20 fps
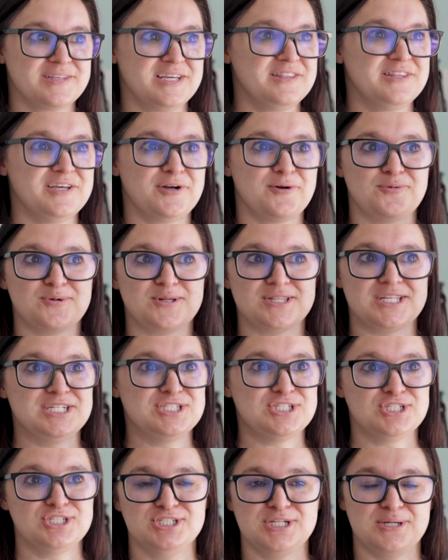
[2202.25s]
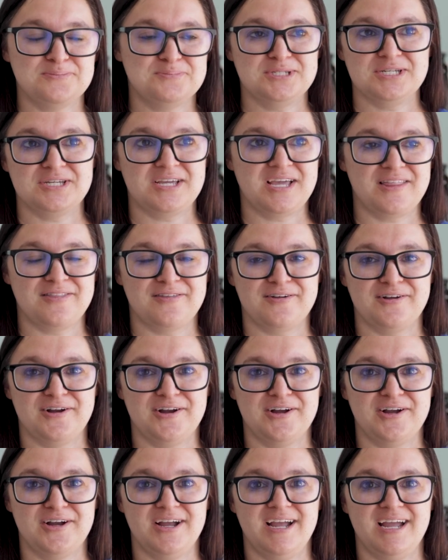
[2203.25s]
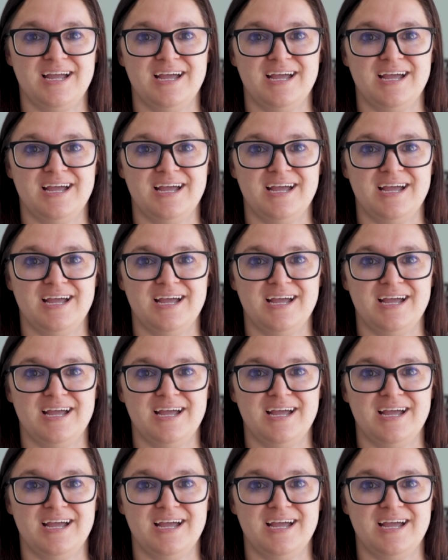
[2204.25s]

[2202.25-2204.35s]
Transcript: their relationship together.